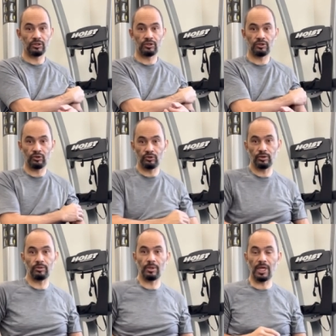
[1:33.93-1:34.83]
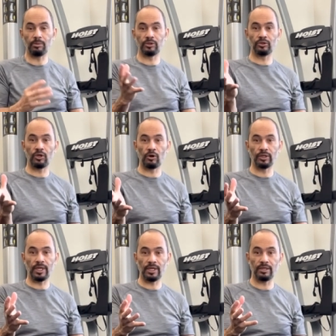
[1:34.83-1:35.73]
to be able to go
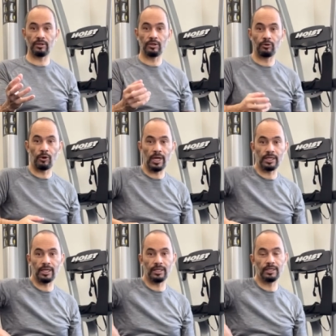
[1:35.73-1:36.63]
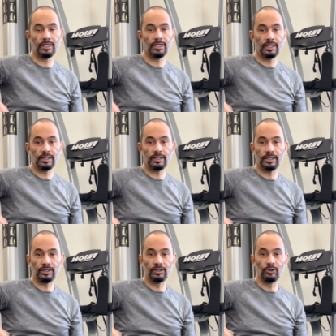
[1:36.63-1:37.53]
there, rather than the
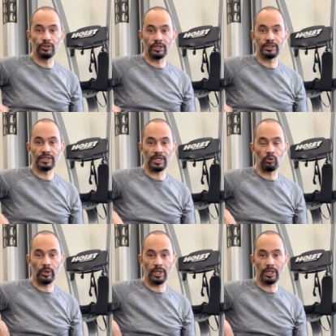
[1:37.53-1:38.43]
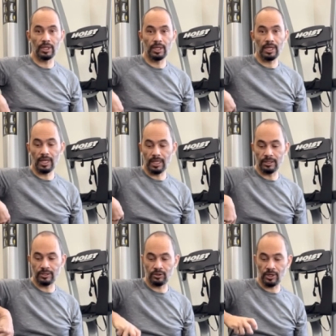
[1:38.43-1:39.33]
good old chicken wing
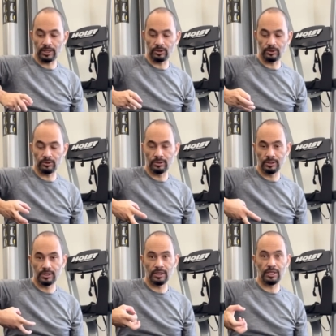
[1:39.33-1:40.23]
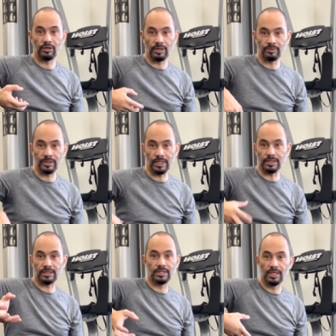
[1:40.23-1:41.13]
and try to grab
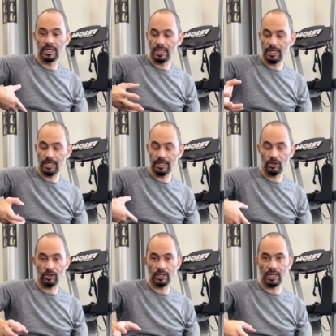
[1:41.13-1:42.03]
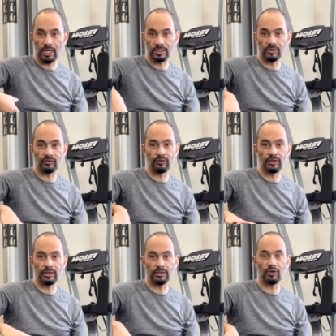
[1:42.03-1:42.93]
things in all kinds of
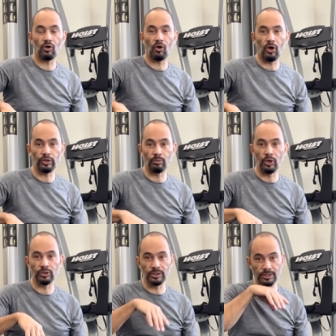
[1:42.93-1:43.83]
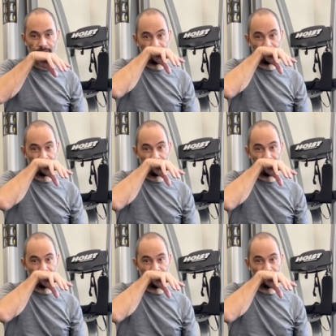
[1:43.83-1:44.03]
odd motions.